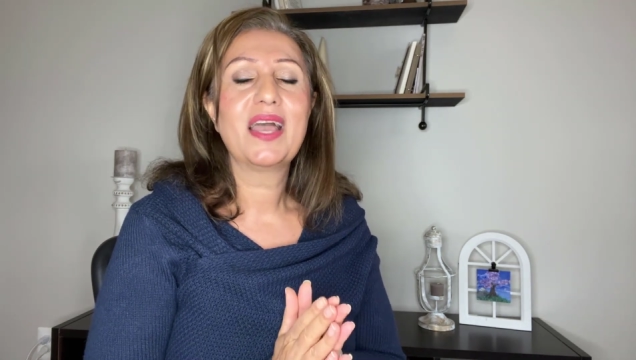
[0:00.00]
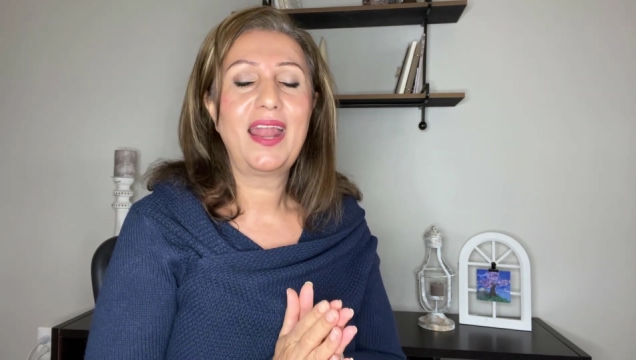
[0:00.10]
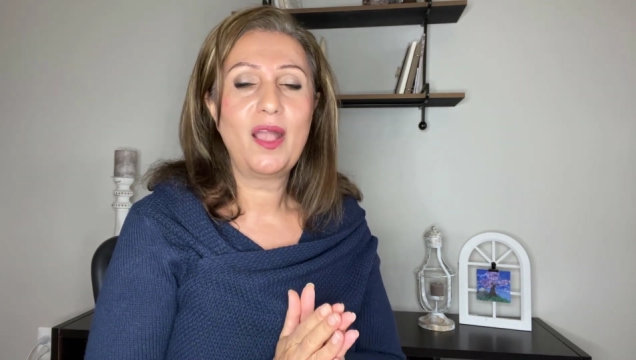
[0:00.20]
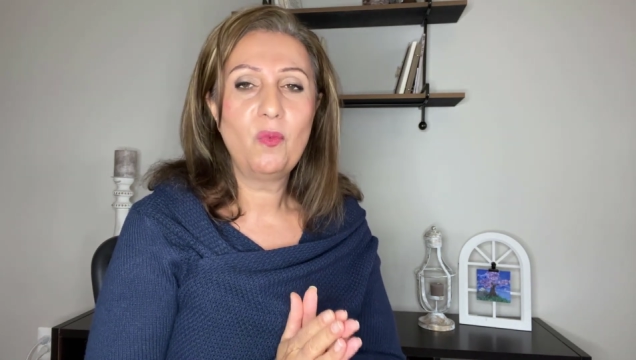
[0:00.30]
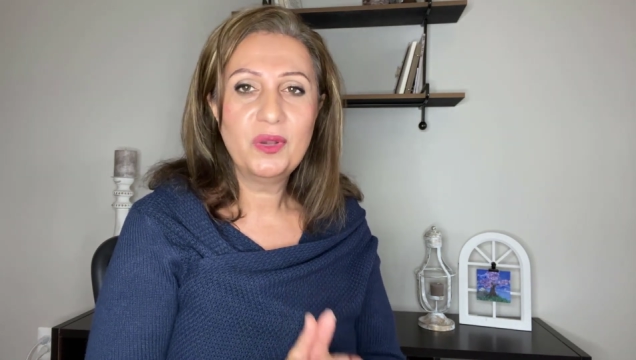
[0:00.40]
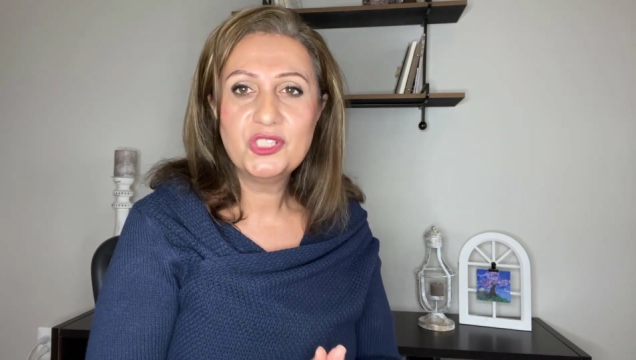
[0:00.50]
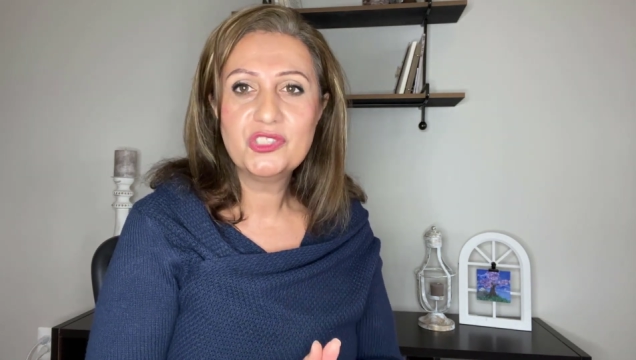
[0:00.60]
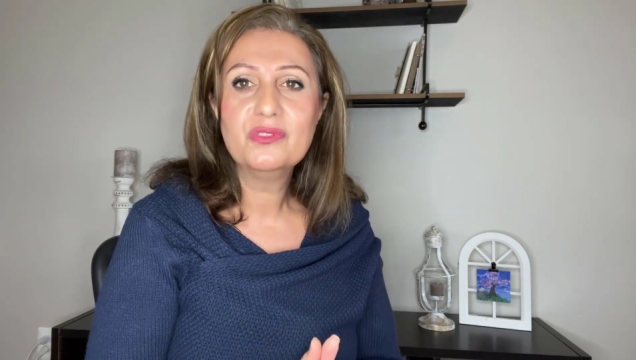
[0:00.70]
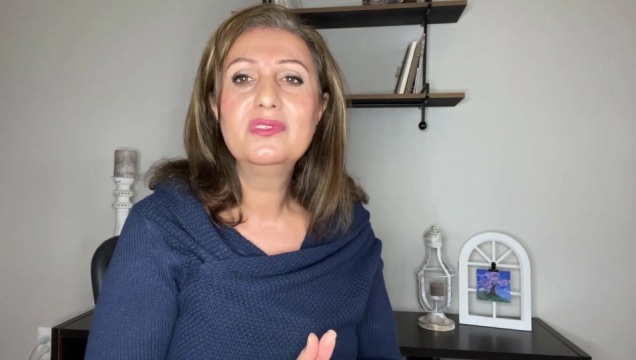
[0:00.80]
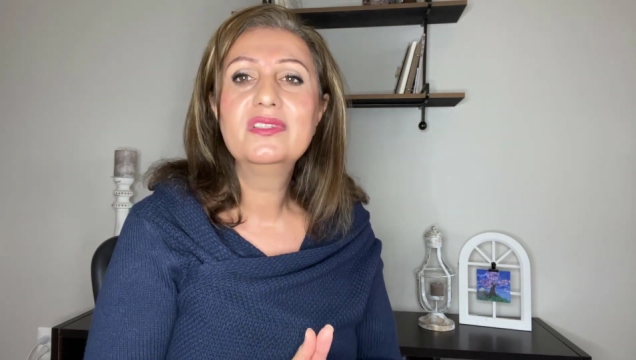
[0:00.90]
and I wish
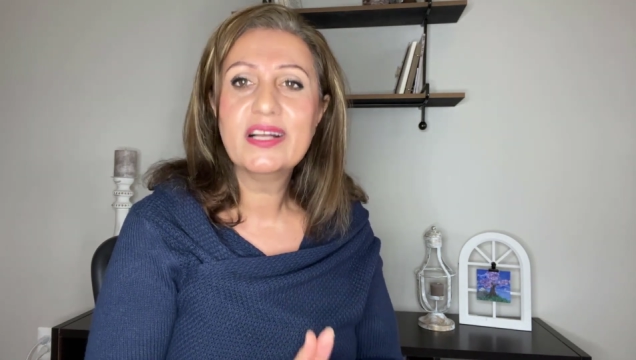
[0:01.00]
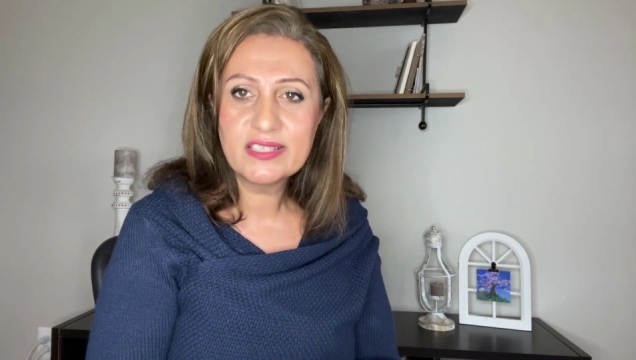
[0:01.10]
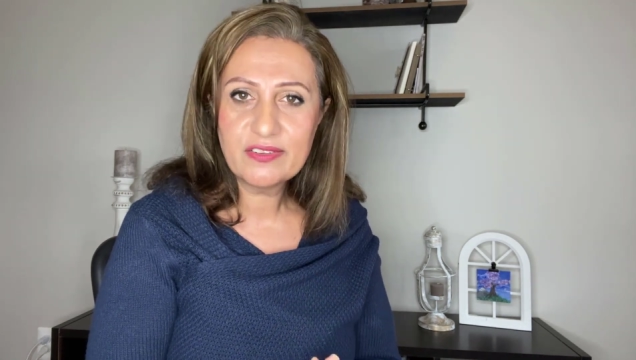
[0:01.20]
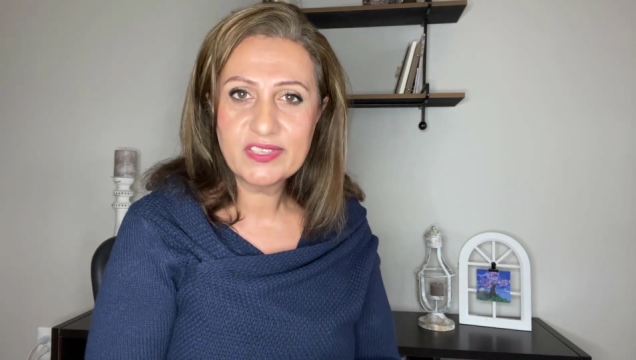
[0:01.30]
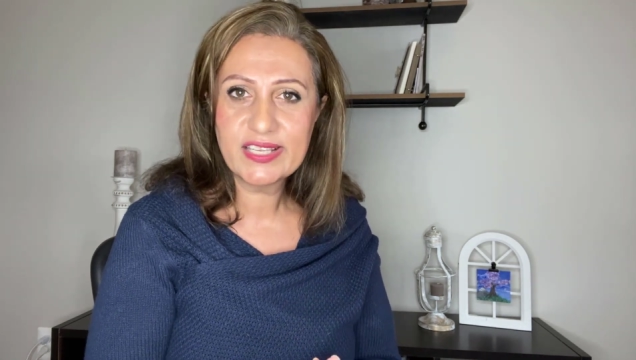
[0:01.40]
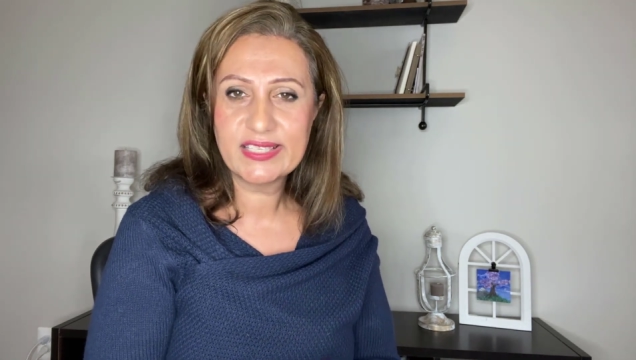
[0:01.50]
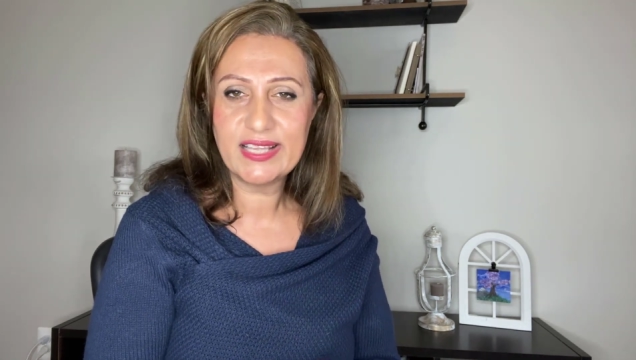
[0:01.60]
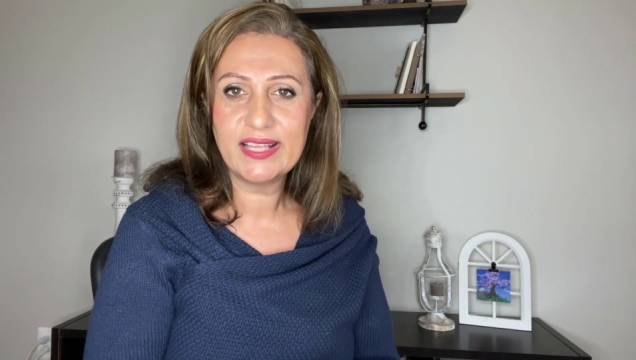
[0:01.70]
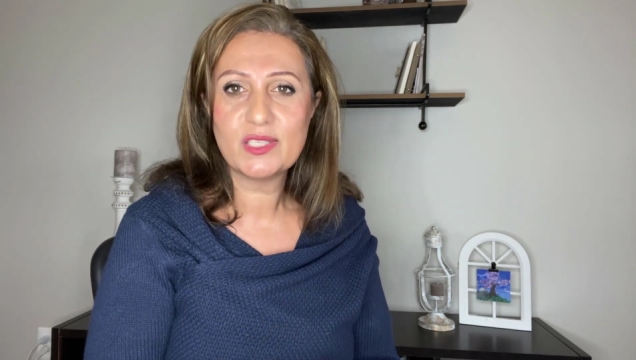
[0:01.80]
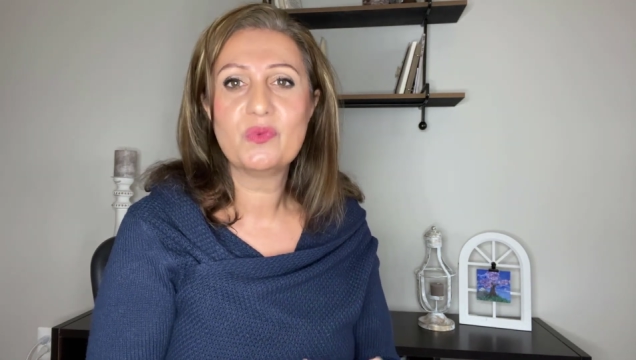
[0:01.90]
you lots of
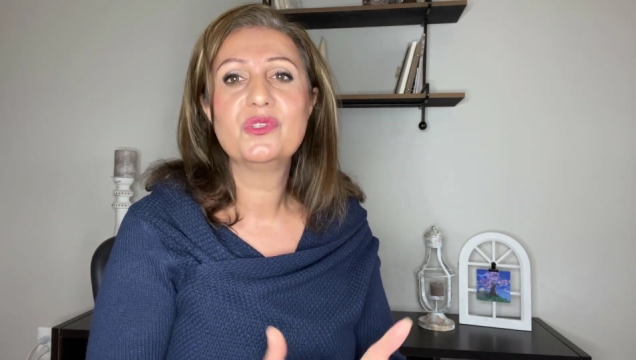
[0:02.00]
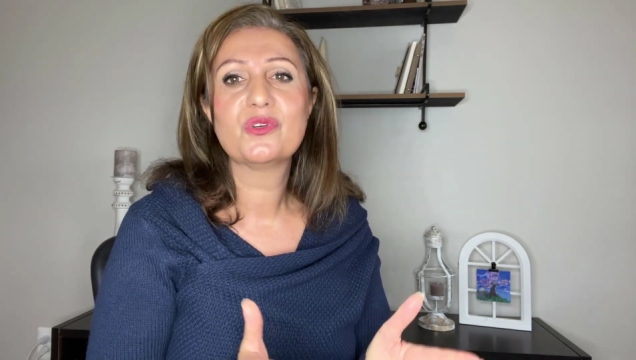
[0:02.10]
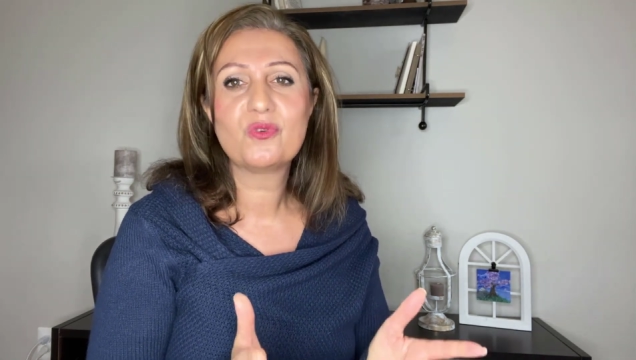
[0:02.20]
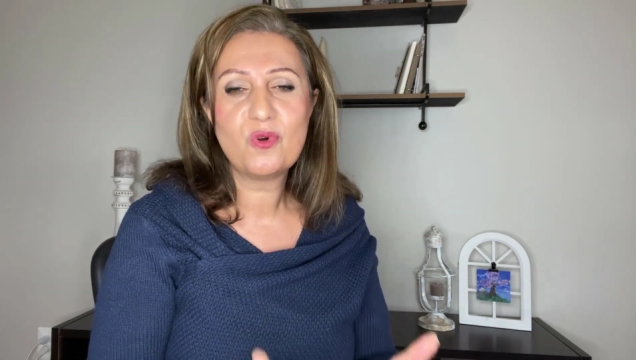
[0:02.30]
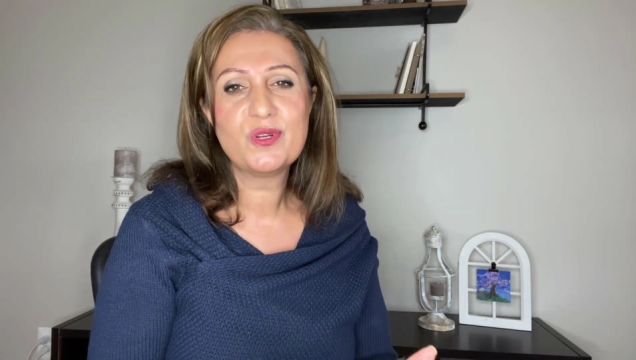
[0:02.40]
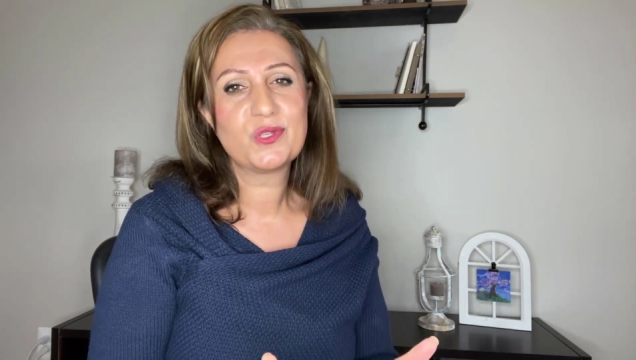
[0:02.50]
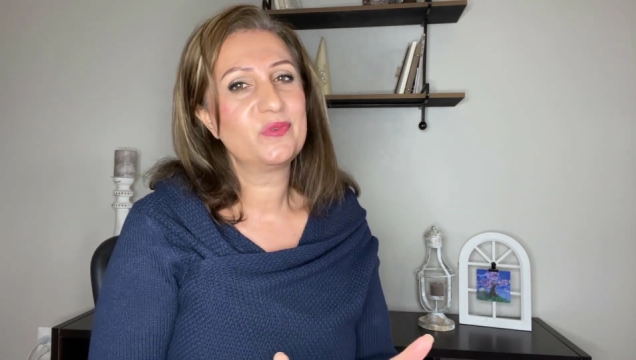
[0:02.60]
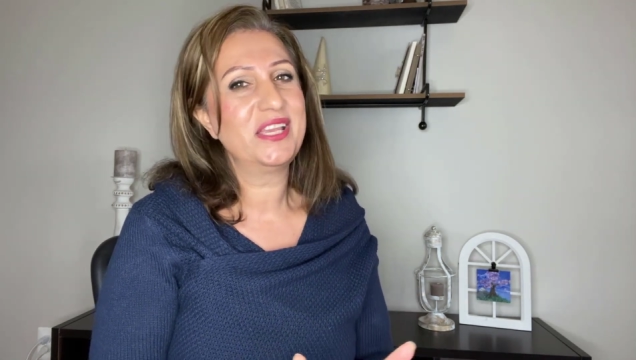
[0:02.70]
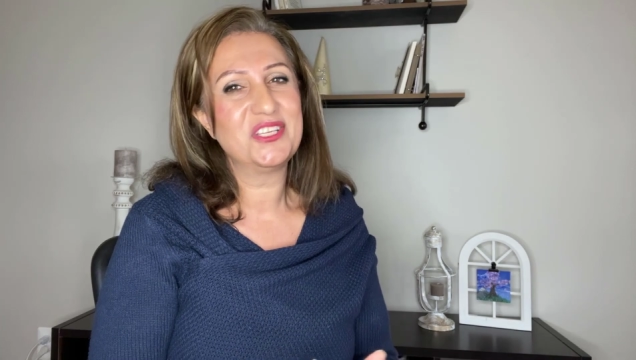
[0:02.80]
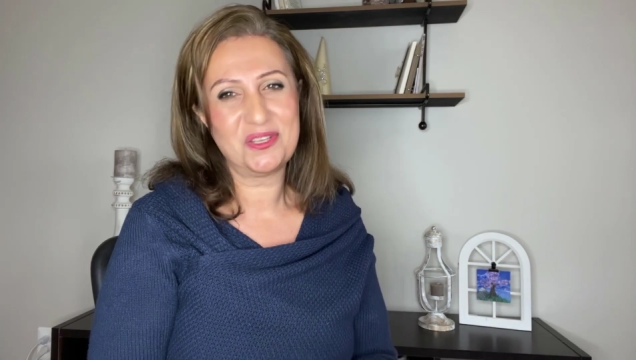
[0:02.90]
success with your course
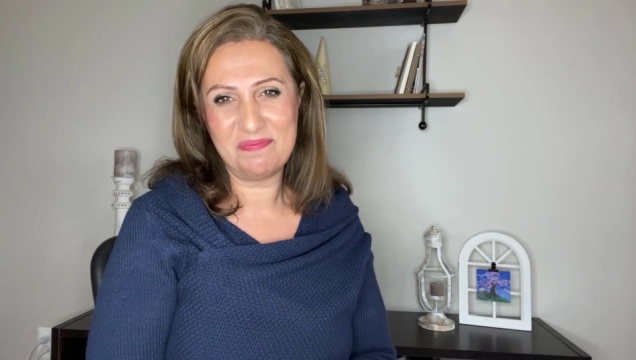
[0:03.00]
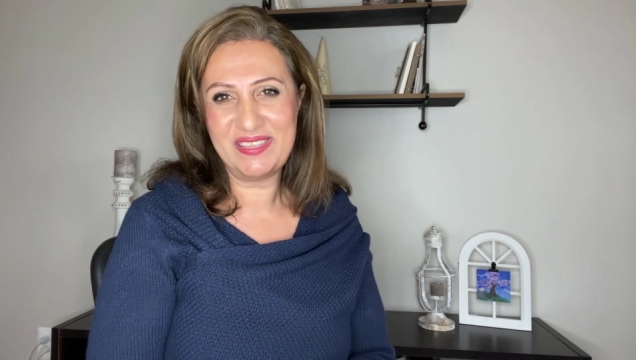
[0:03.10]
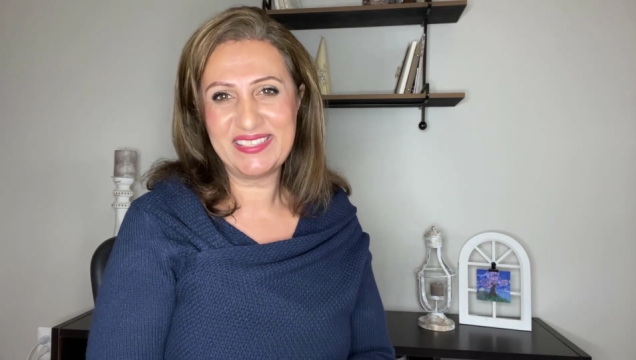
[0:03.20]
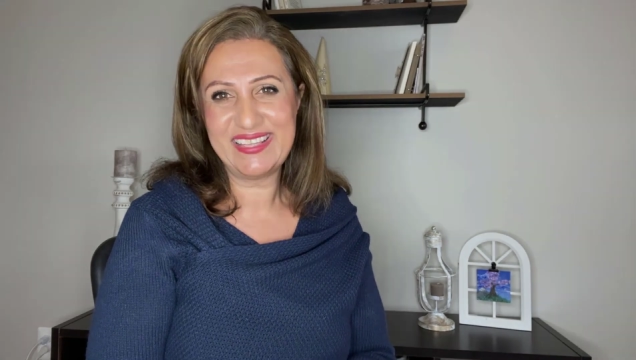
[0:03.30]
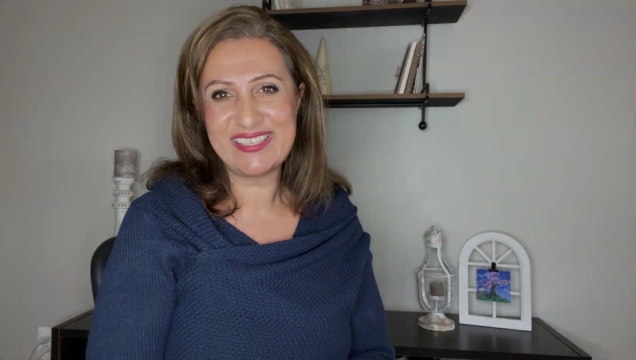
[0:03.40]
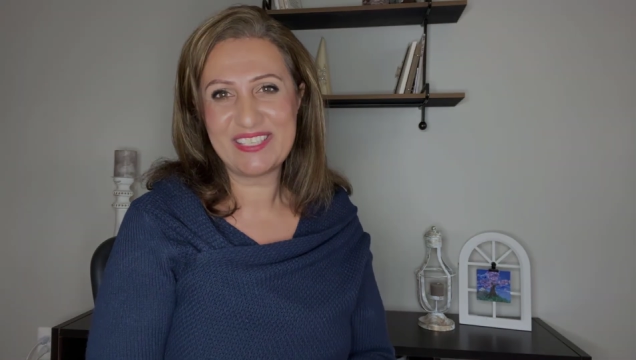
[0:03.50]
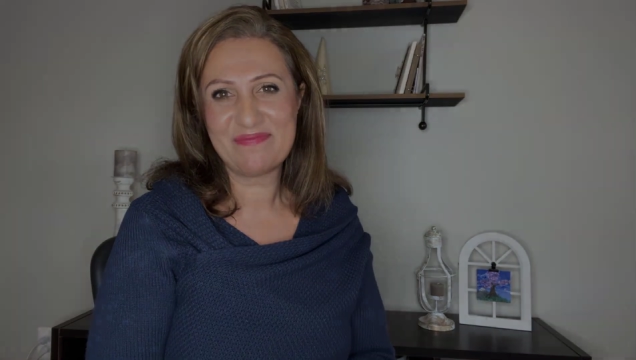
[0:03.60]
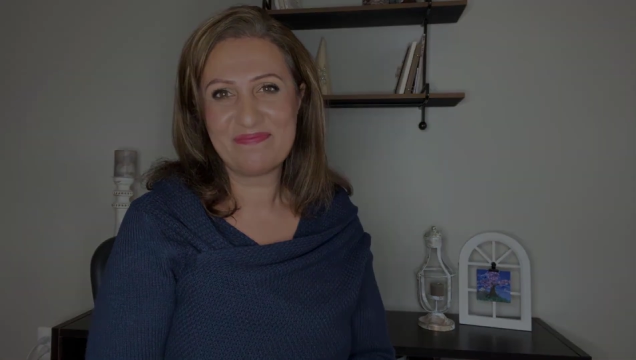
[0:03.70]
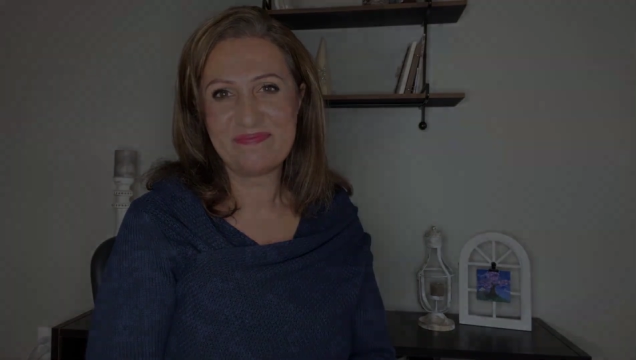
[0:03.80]
creation business.